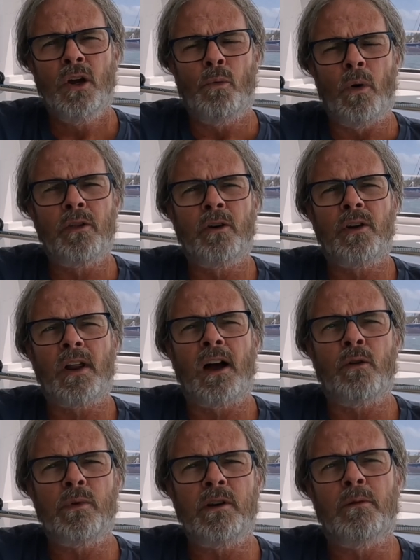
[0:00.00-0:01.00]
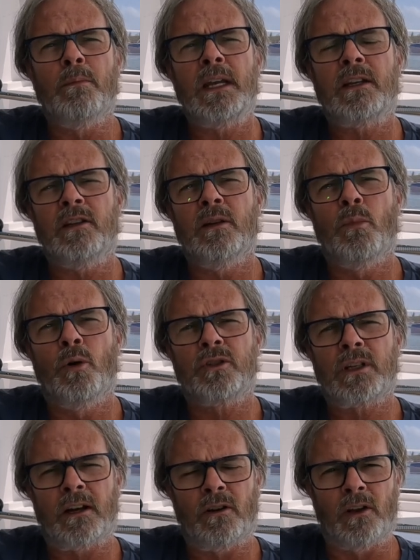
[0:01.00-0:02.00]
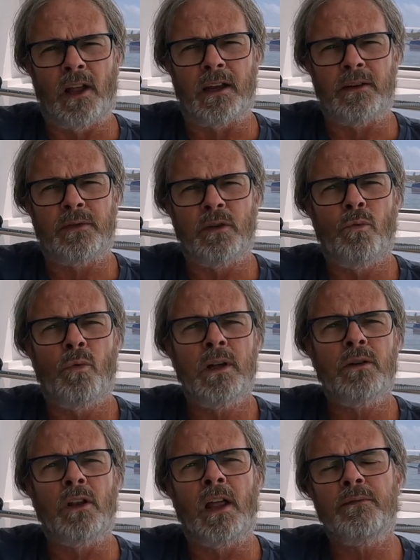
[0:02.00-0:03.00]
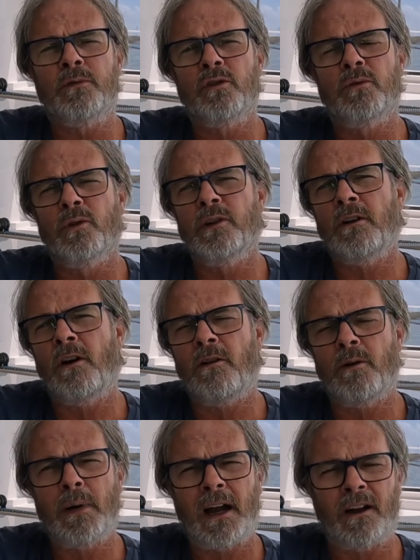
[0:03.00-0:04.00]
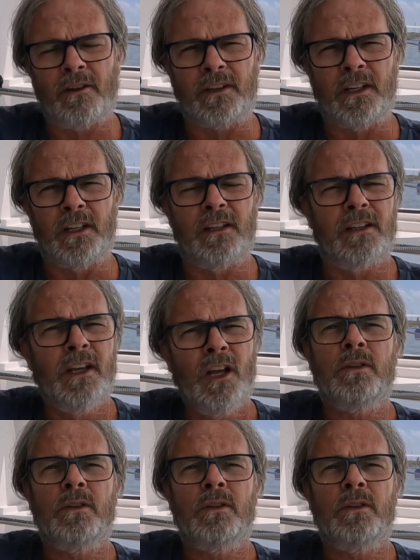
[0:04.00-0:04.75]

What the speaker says: whether or not we are making the most out of life and what life is really all about and